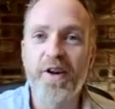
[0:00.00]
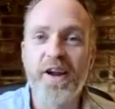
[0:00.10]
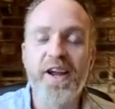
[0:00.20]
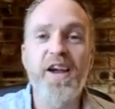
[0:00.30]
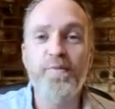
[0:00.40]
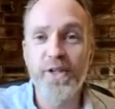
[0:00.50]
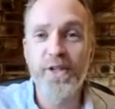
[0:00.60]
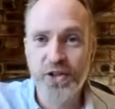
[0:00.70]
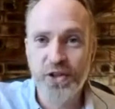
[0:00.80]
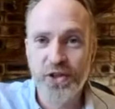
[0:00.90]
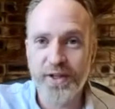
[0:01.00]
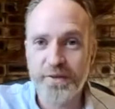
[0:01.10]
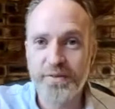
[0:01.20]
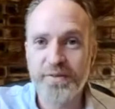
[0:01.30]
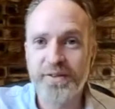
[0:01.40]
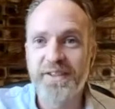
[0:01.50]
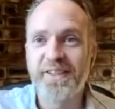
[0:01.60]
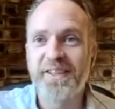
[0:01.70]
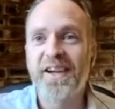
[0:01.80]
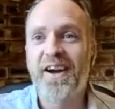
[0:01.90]
image self
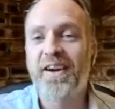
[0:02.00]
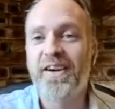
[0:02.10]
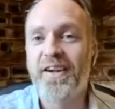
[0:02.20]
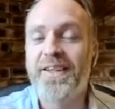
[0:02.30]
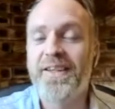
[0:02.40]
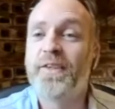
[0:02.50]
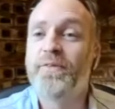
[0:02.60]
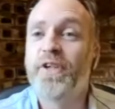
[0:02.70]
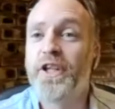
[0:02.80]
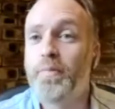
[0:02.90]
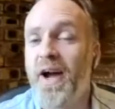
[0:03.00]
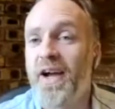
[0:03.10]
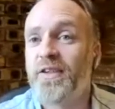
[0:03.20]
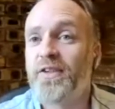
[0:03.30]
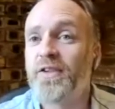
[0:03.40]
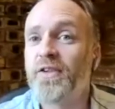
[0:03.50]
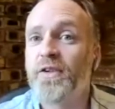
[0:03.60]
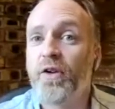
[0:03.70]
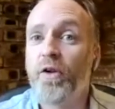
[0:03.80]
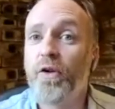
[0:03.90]
is living in the past
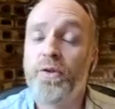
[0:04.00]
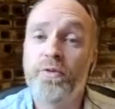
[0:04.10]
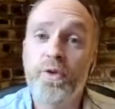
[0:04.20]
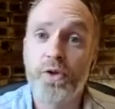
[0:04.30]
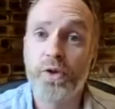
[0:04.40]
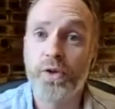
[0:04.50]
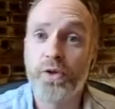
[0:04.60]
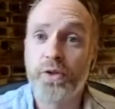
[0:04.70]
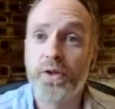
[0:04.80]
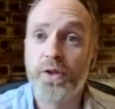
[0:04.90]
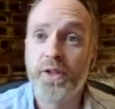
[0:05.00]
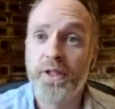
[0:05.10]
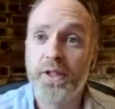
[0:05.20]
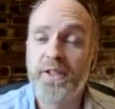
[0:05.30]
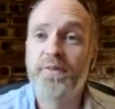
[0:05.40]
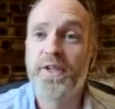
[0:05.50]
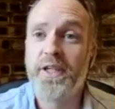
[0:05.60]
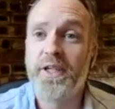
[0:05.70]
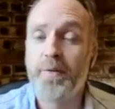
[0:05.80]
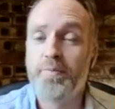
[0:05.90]
or in the future. It's living in
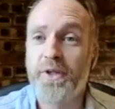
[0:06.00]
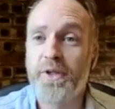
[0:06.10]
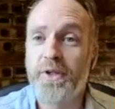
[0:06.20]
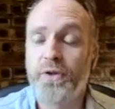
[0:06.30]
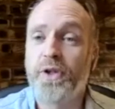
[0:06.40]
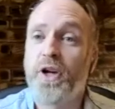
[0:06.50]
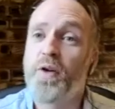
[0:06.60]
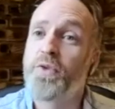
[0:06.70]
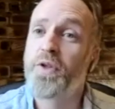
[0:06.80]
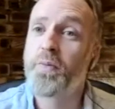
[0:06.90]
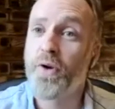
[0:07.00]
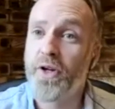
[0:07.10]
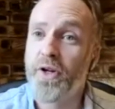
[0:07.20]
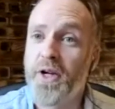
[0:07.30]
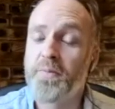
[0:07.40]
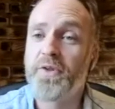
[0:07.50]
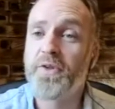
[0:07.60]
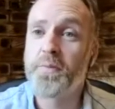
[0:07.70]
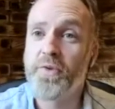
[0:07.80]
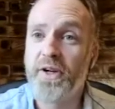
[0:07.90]
ambition. So to come to the body comes to the
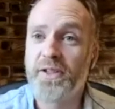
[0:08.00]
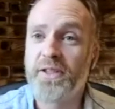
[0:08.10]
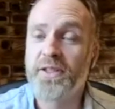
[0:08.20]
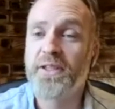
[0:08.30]
present,